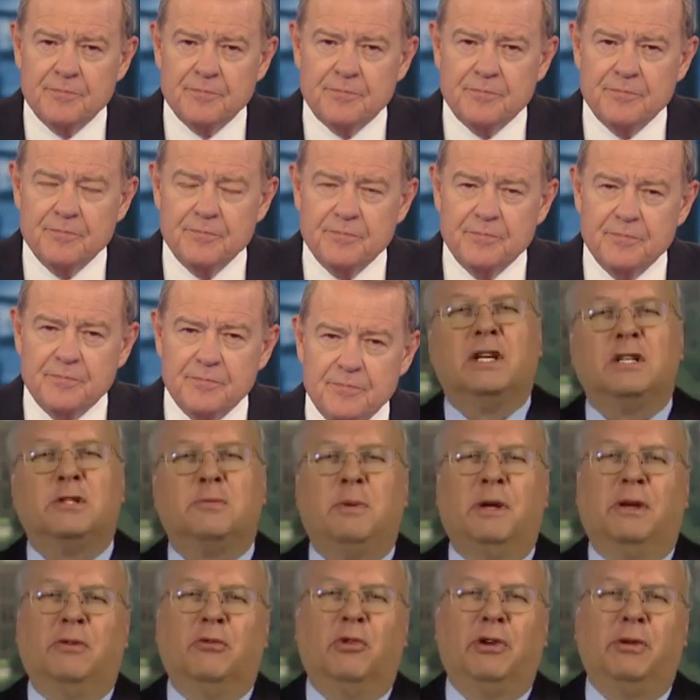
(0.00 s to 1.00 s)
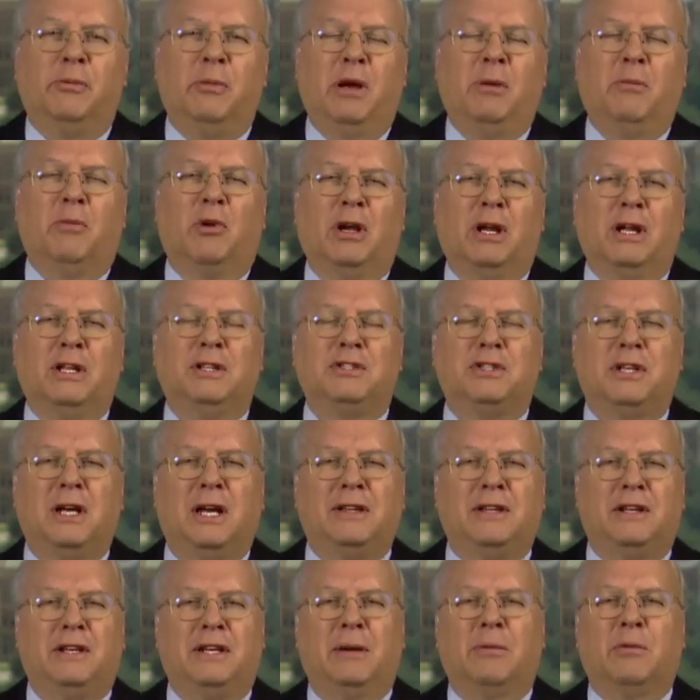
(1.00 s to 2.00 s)
Well, it is, but remember, inside
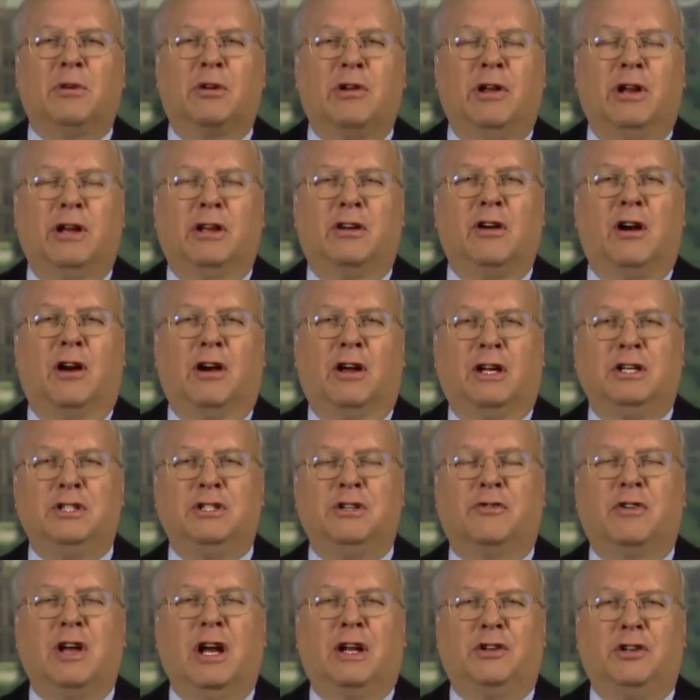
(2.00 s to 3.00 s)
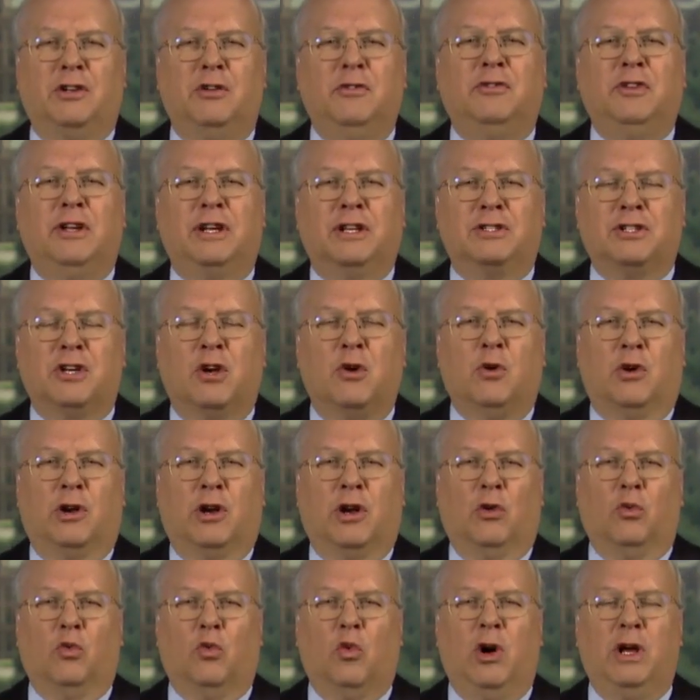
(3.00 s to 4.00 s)
the Democratic caucus, you've got two things going
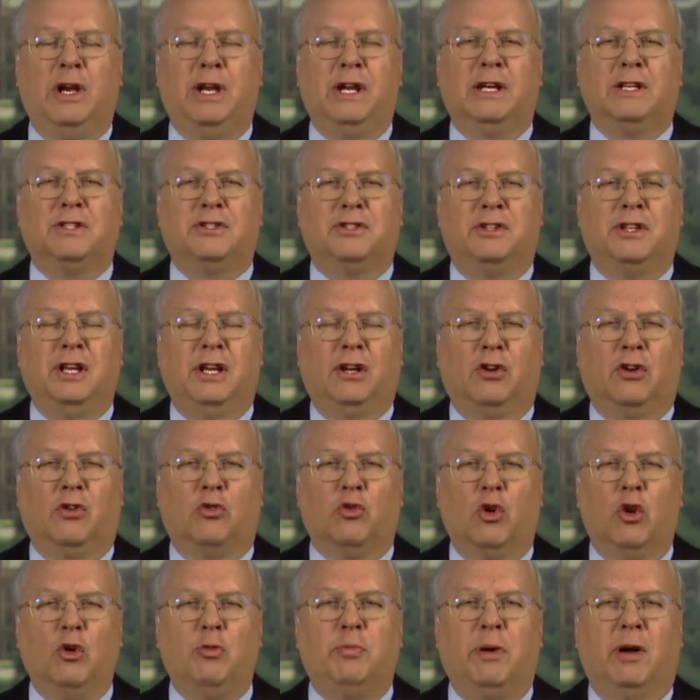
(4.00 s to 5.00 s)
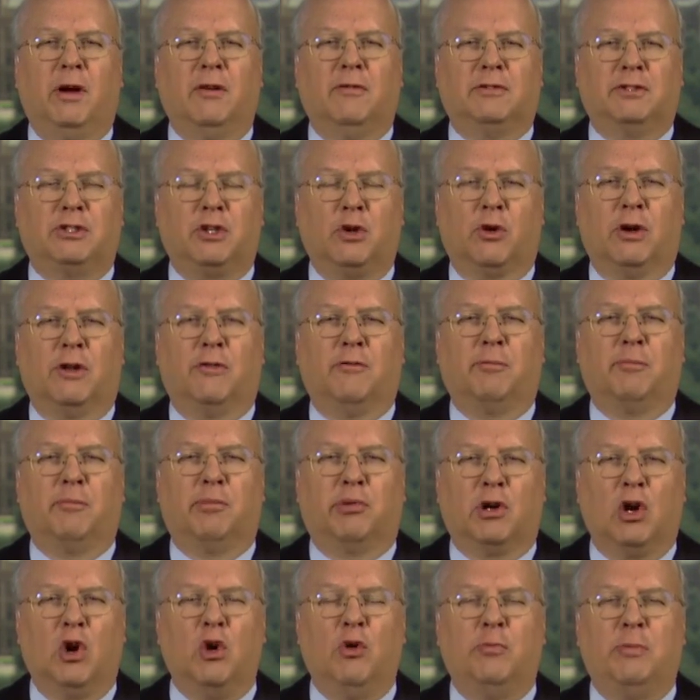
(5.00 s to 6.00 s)
on. One is the group of sort of
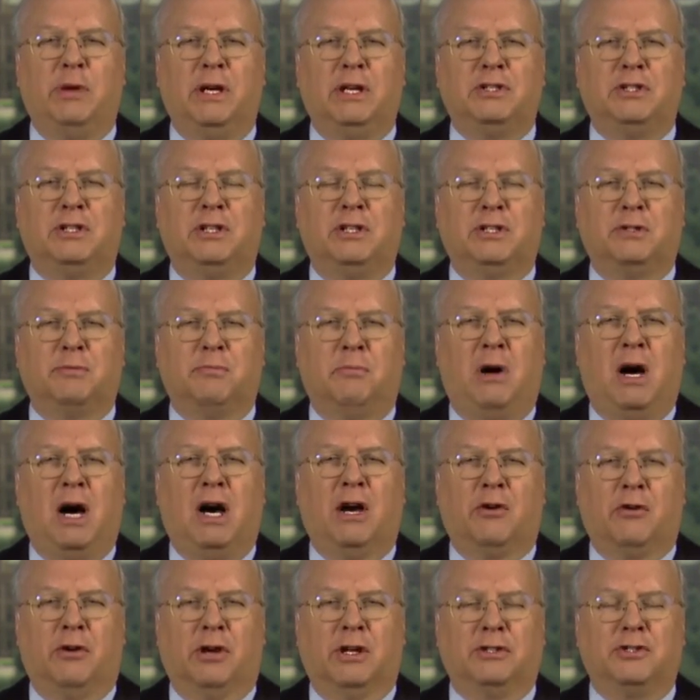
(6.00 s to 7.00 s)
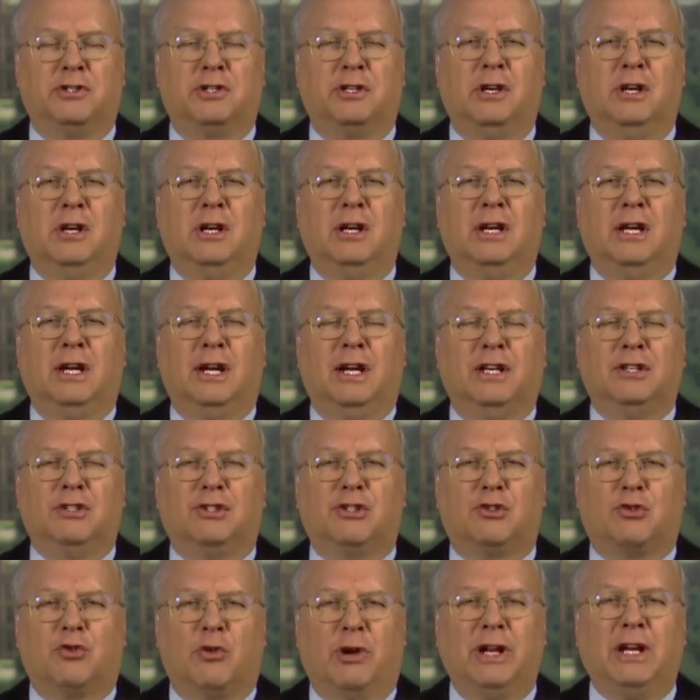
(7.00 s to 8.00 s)
pro-business moderates is
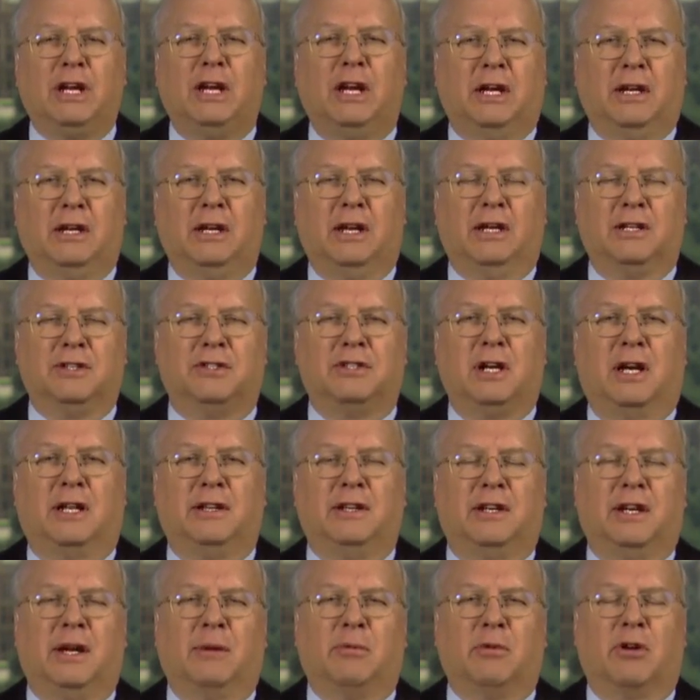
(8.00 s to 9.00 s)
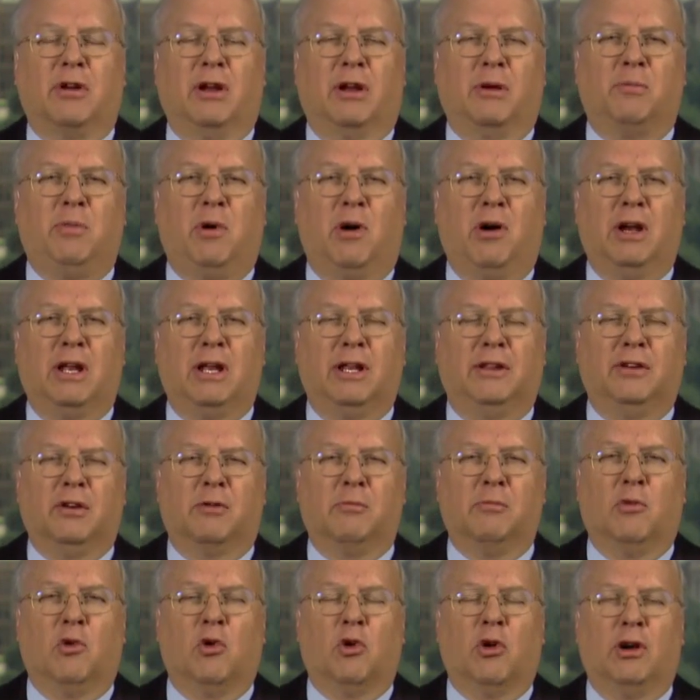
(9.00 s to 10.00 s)
shrinking inside the Democratic Party. There are
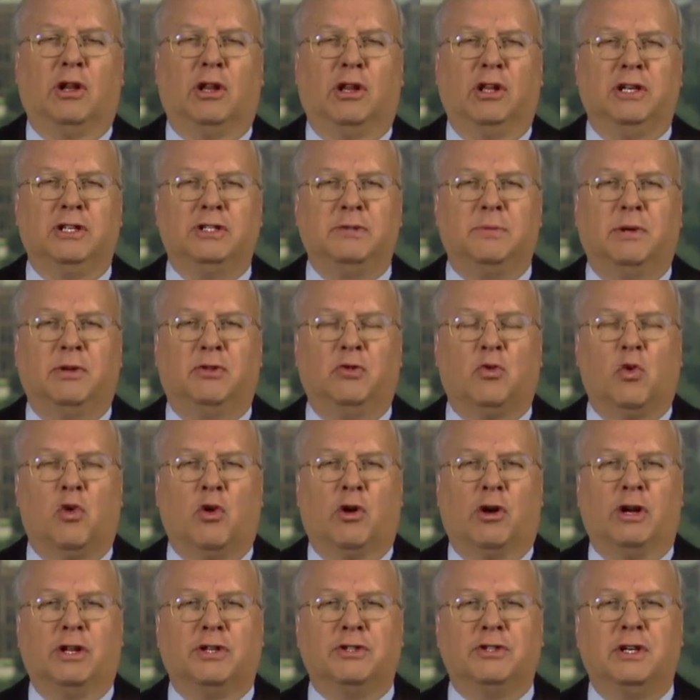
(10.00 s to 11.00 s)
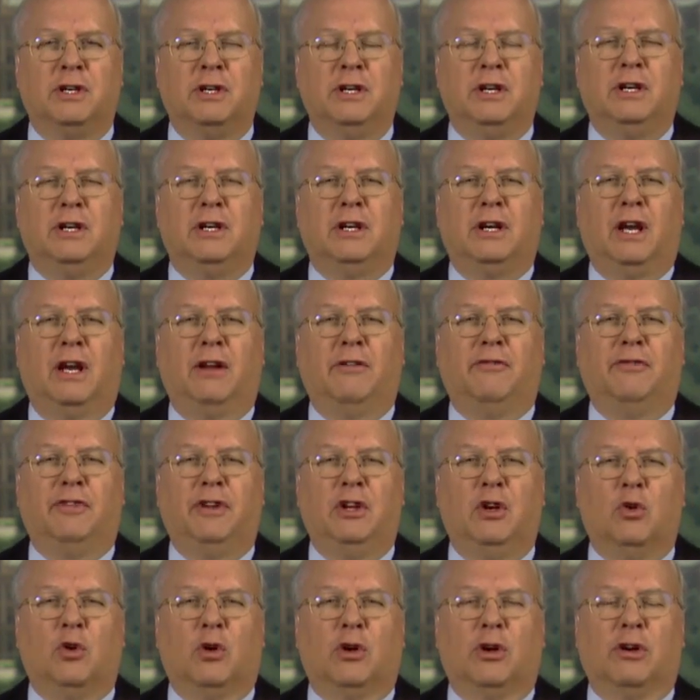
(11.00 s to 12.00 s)
more Elizabeth Warrens and
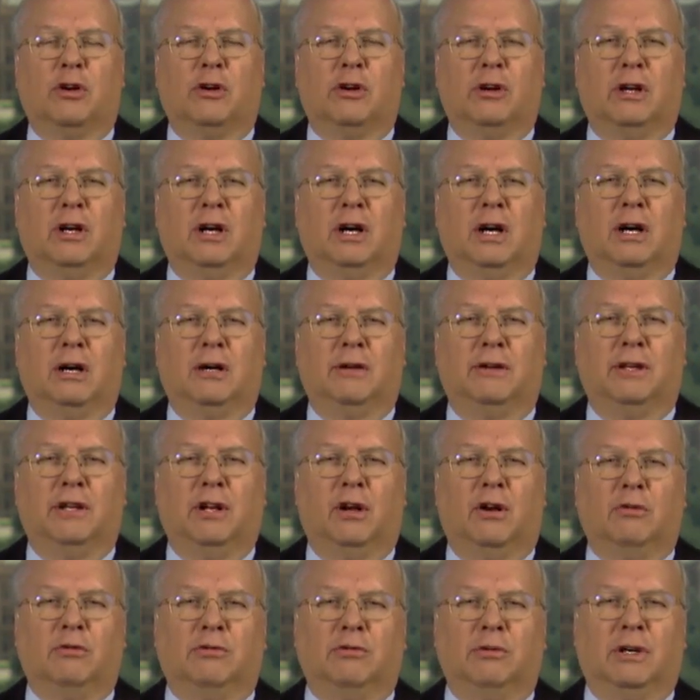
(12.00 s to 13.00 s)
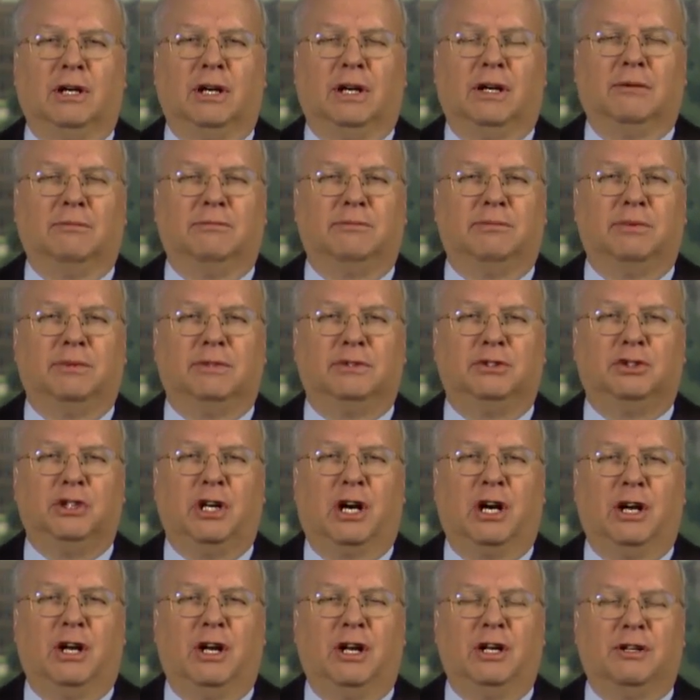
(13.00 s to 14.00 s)
fewer, uh, you know, uh, jo
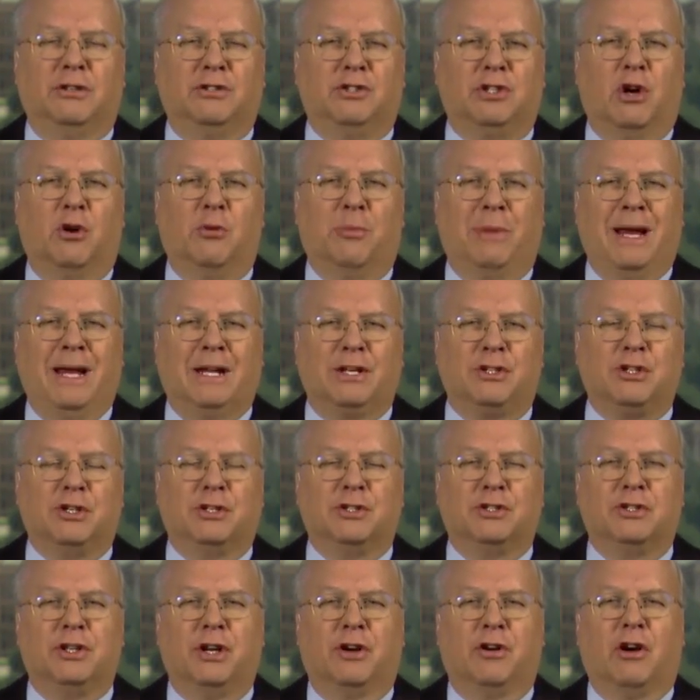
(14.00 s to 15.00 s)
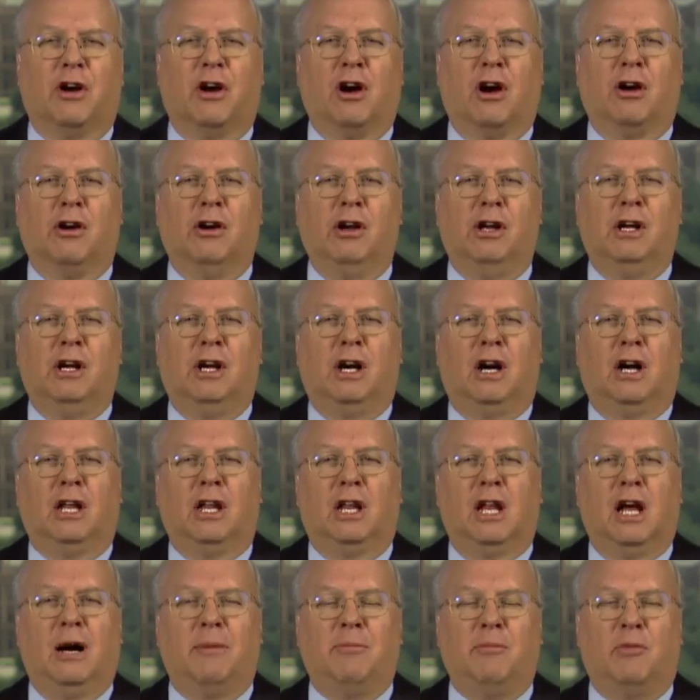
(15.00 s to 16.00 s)
uh, Joe Manchins. There are a
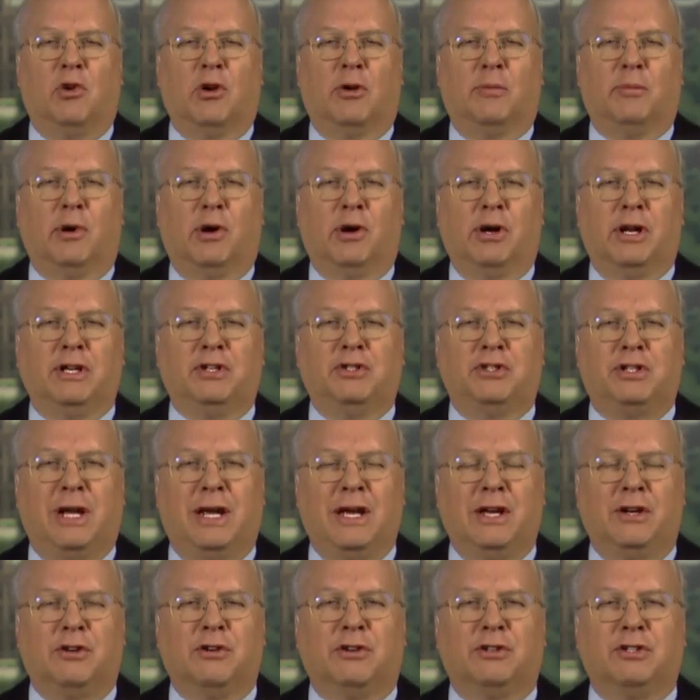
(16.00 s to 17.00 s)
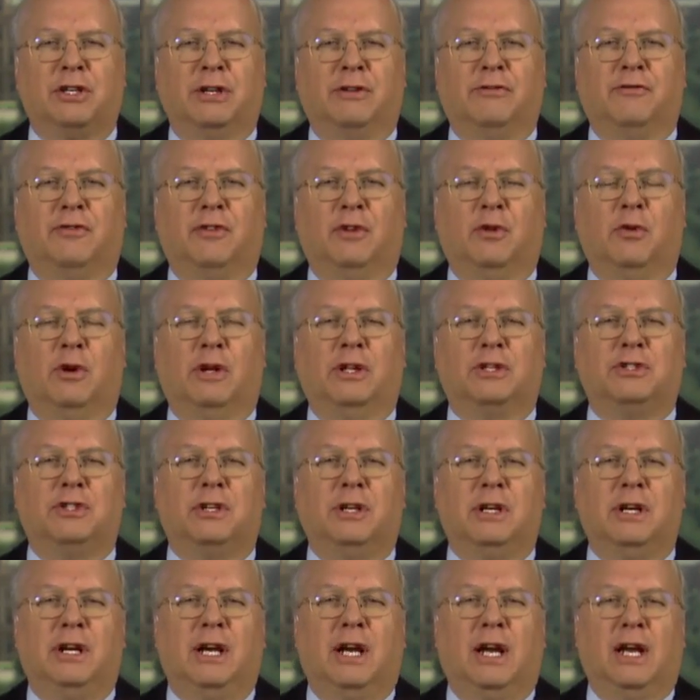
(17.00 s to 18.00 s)
lot more Bernie Sanders influence
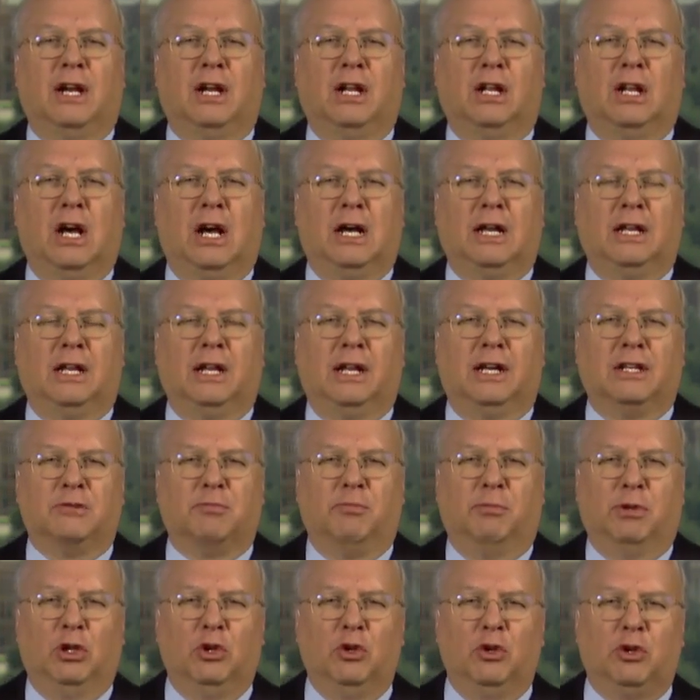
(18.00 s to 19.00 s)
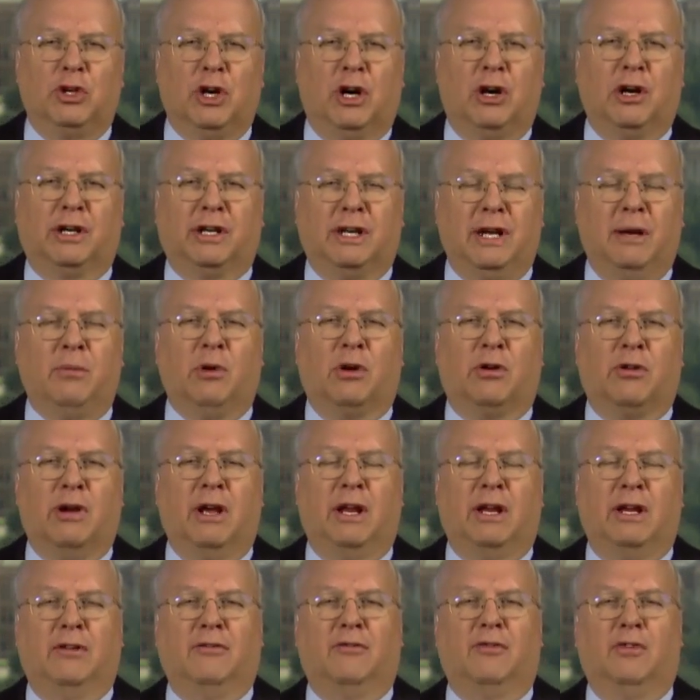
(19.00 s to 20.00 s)
and a lot less blue dog
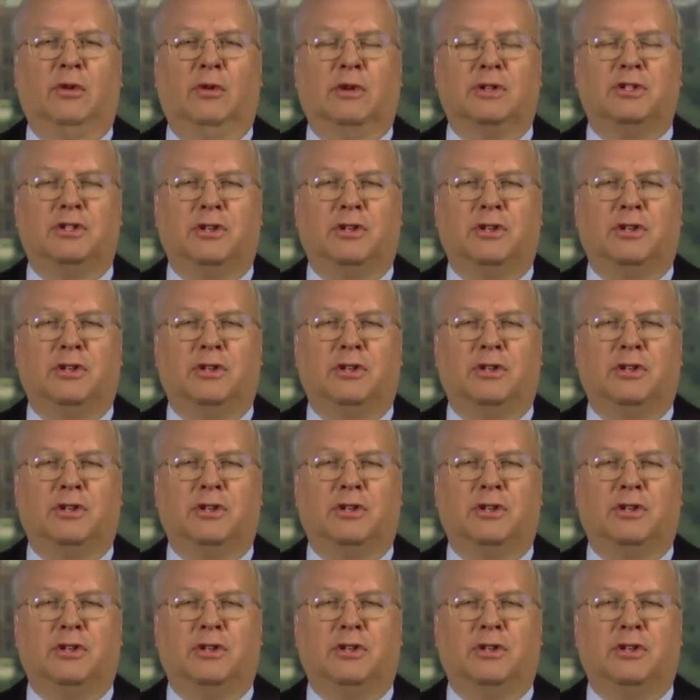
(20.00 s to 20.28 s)
Democrat influence.